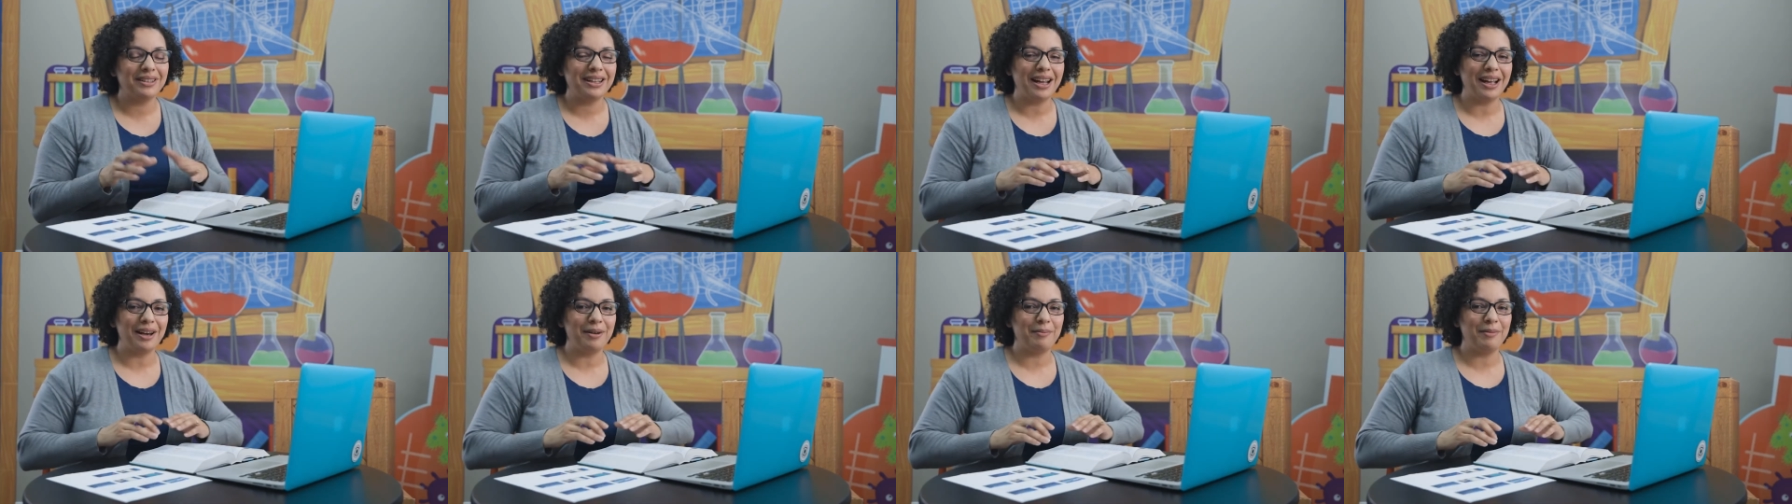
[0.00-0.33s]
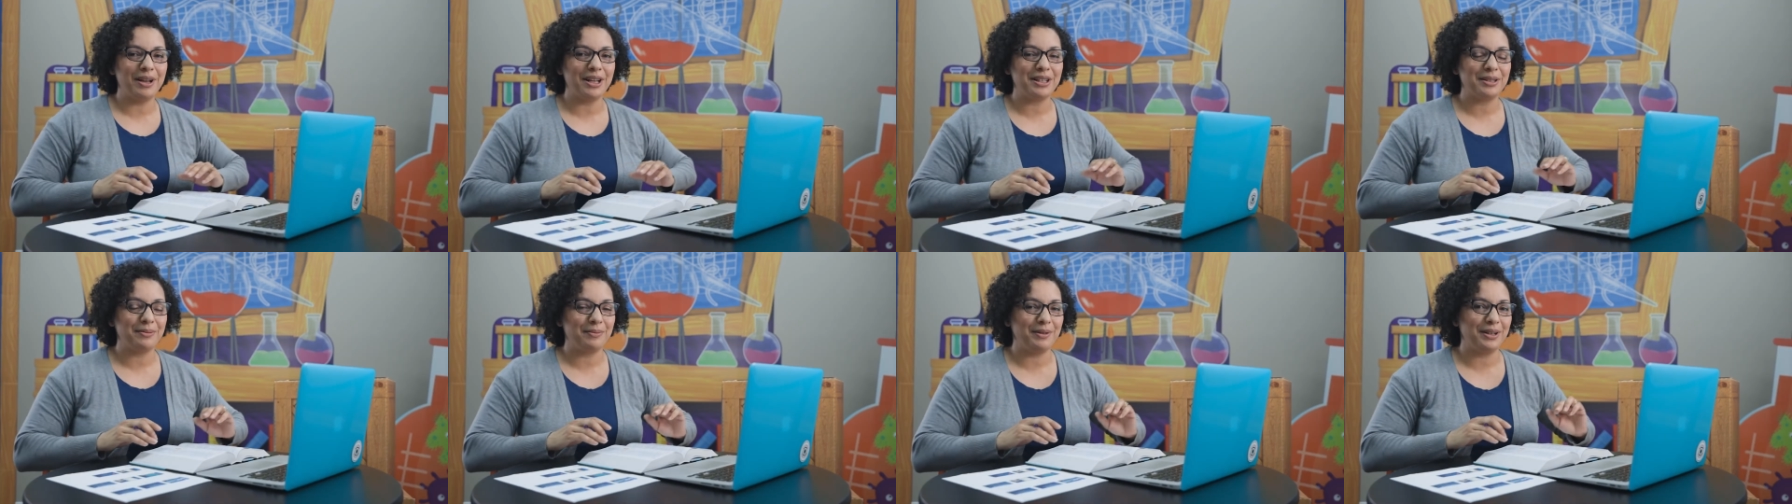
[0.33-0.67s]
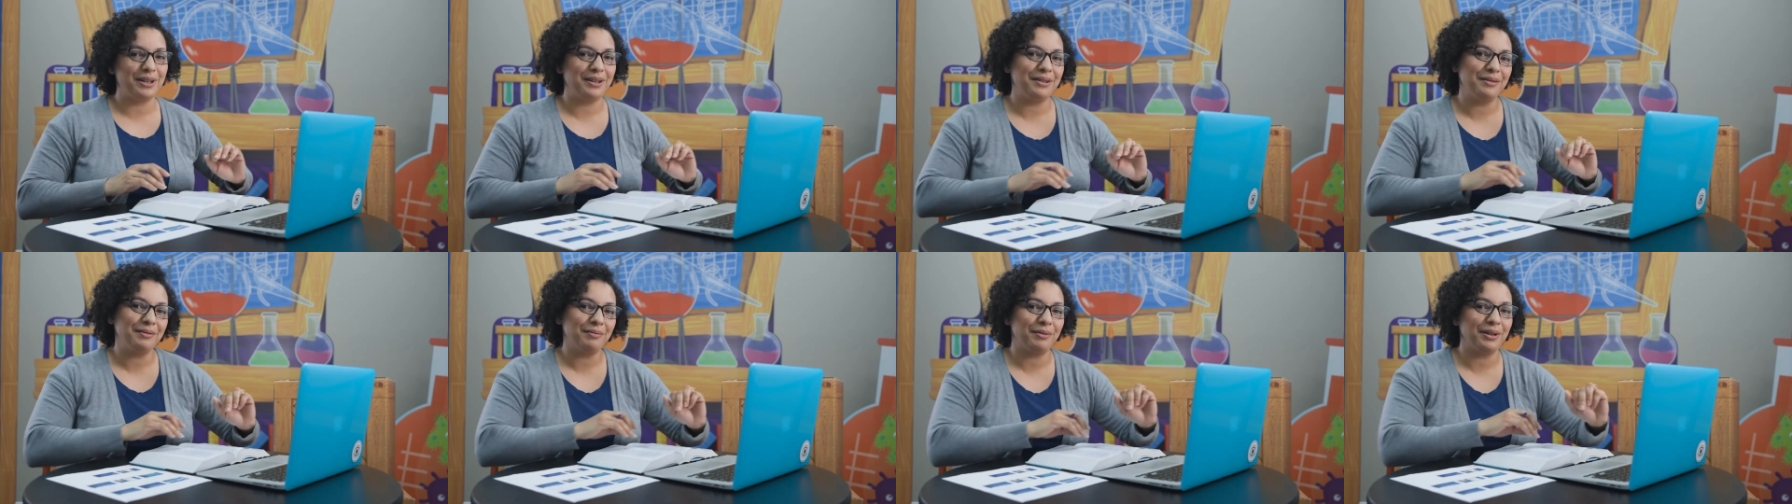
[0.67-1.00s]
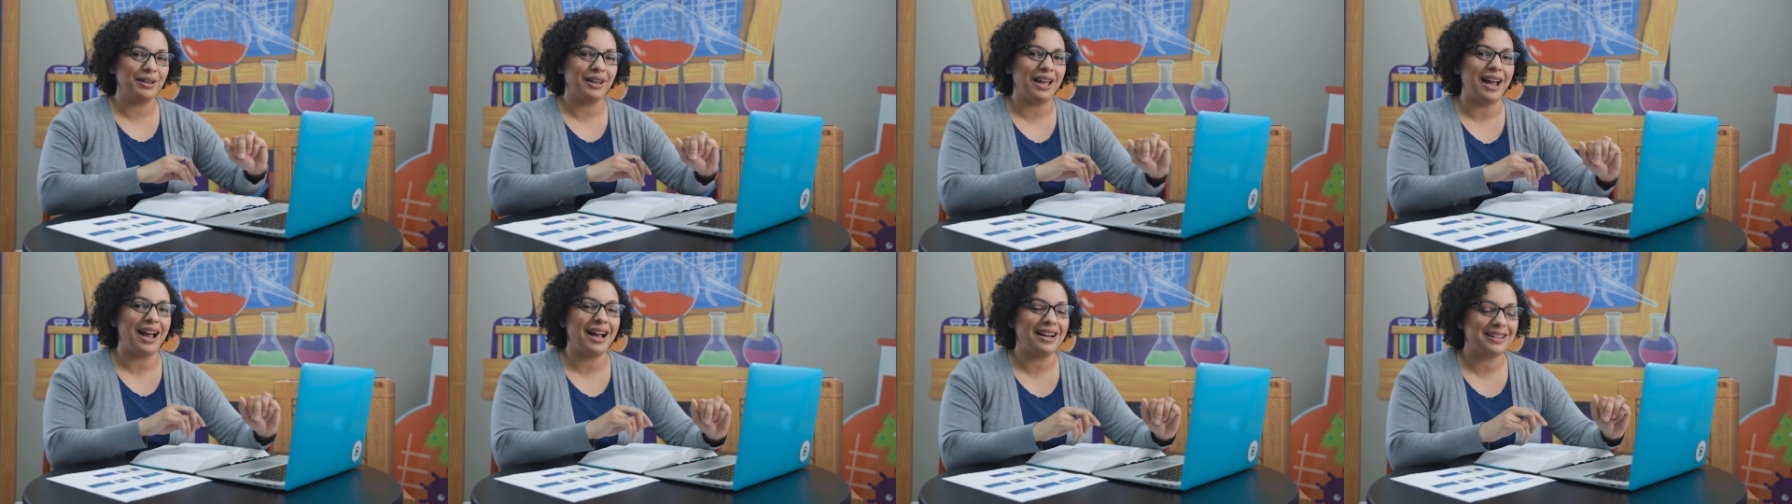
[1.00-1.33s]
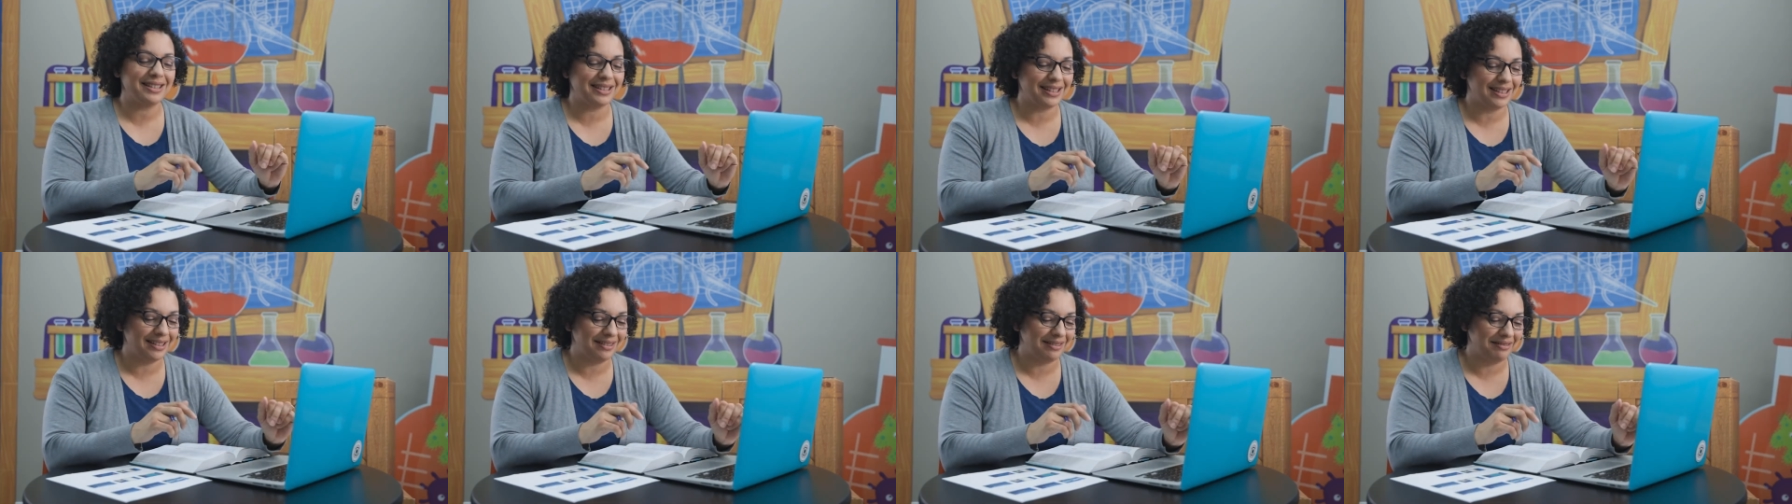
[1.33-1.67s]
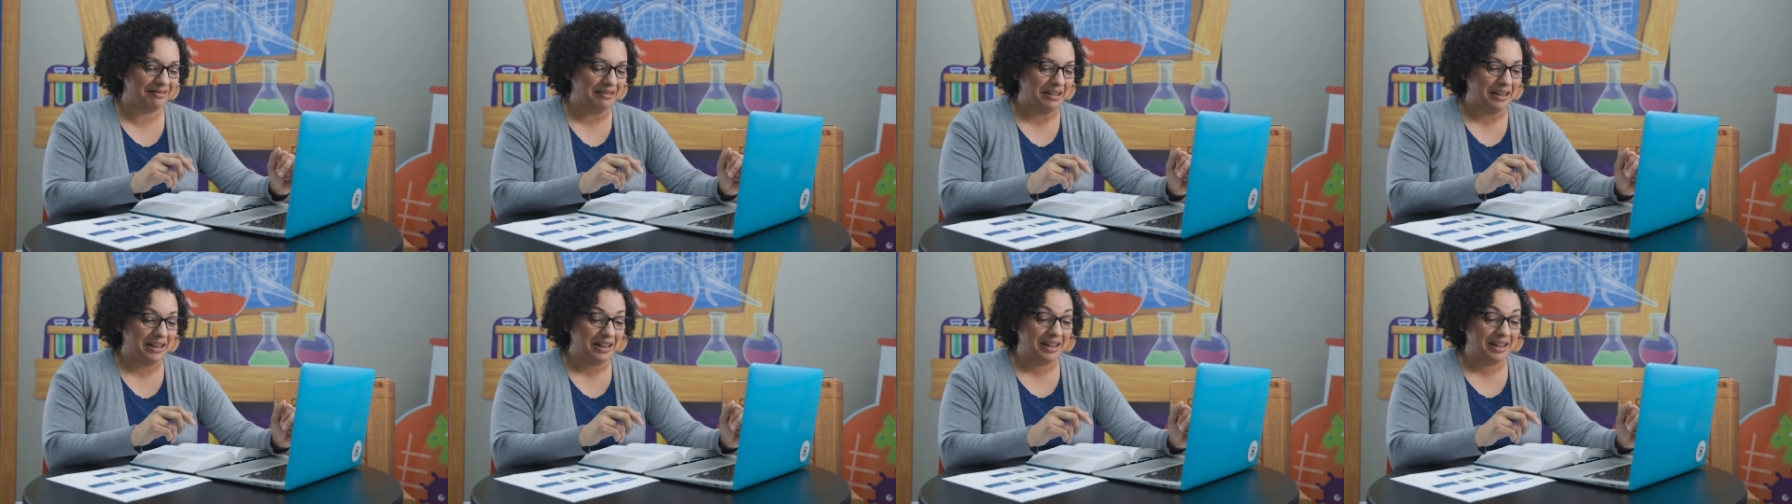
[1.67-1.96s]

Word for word: It kind of makes me relaxed and